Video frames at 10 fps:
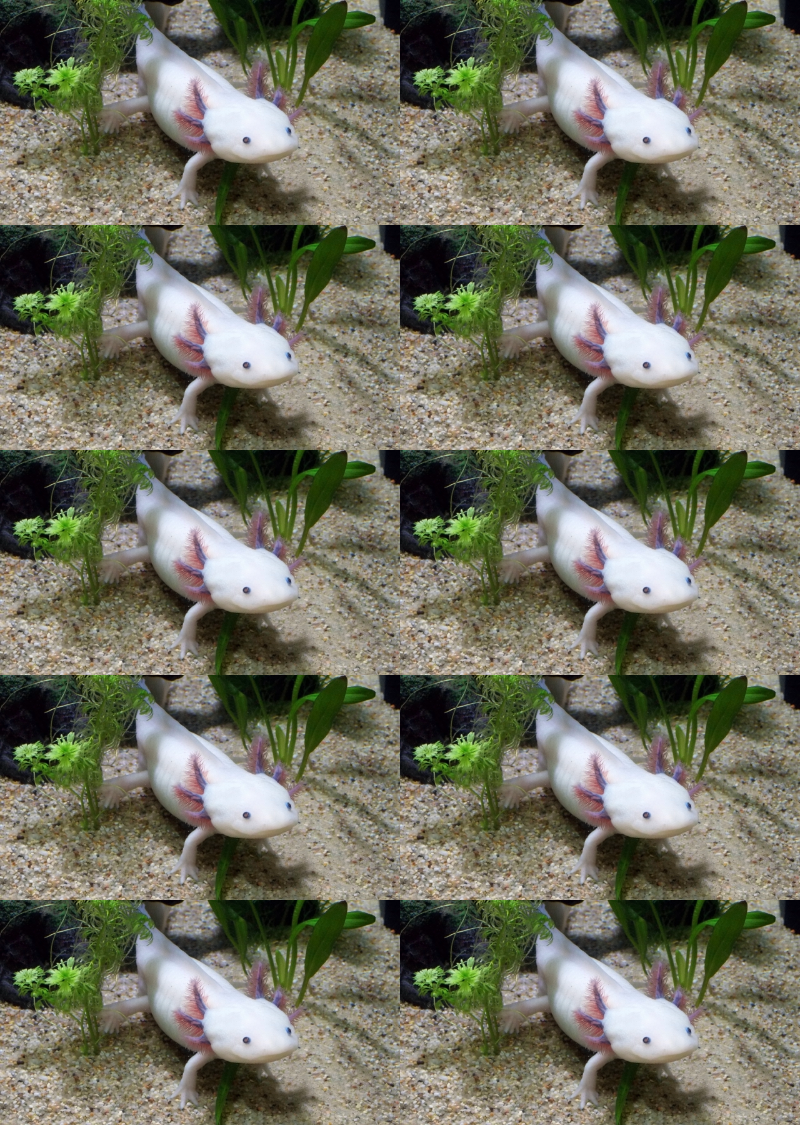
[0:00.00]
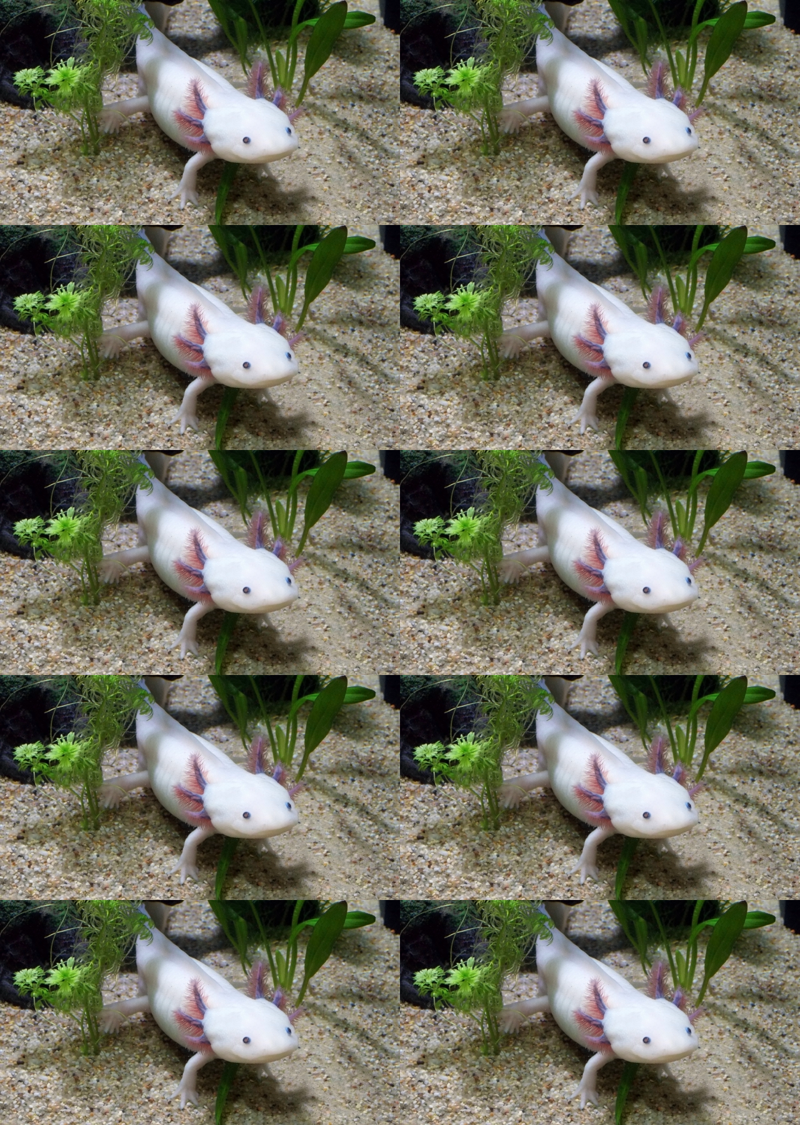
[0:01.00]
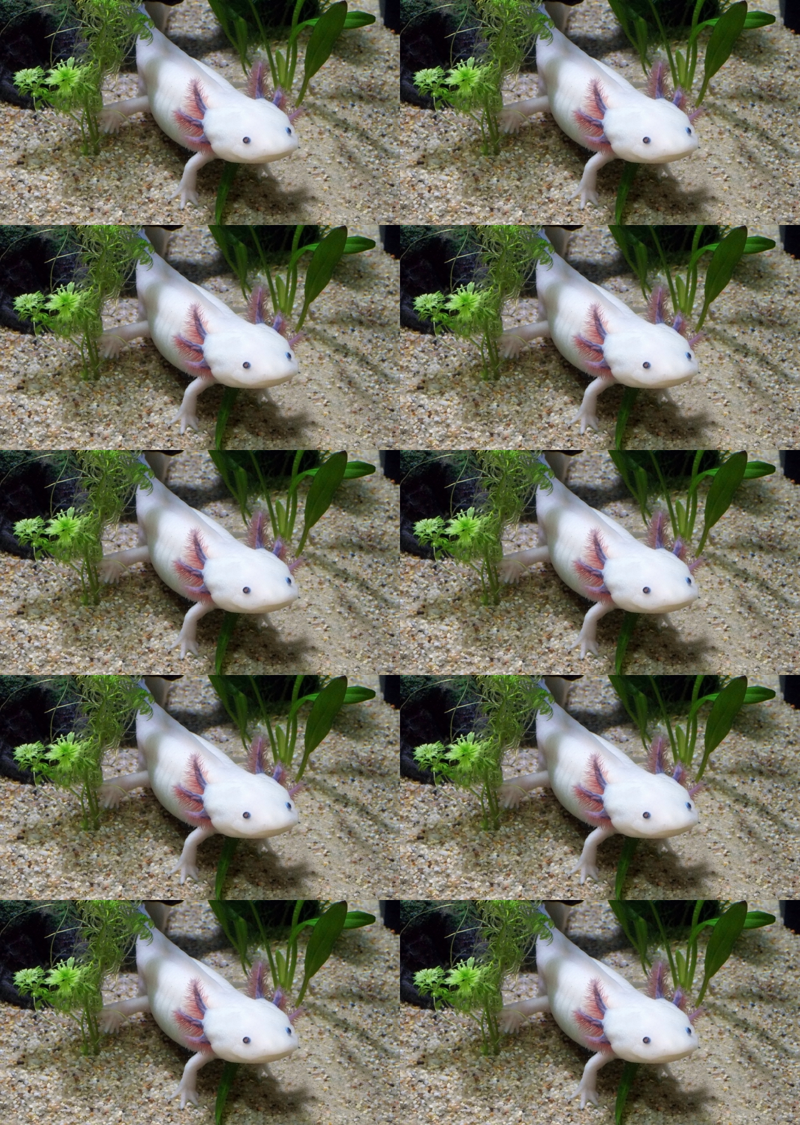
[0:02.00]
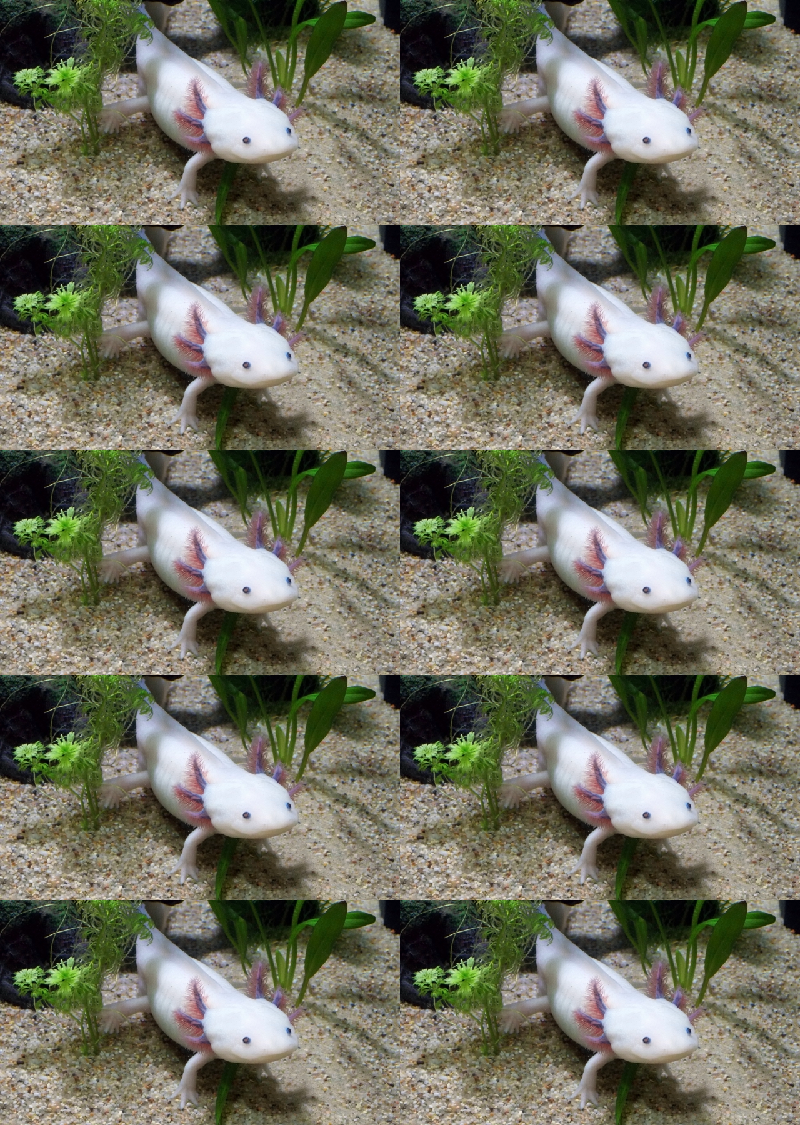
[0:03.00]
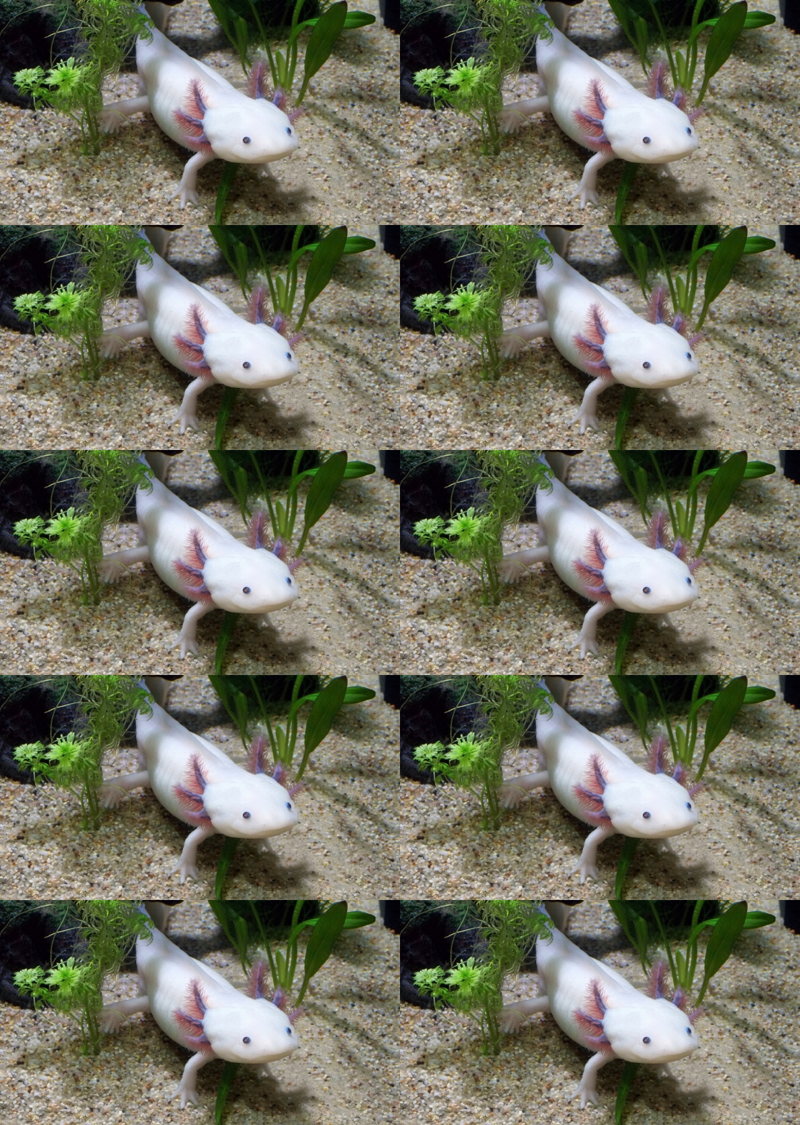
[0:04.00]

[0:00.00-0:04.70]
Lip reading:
[unreadable: no face in view]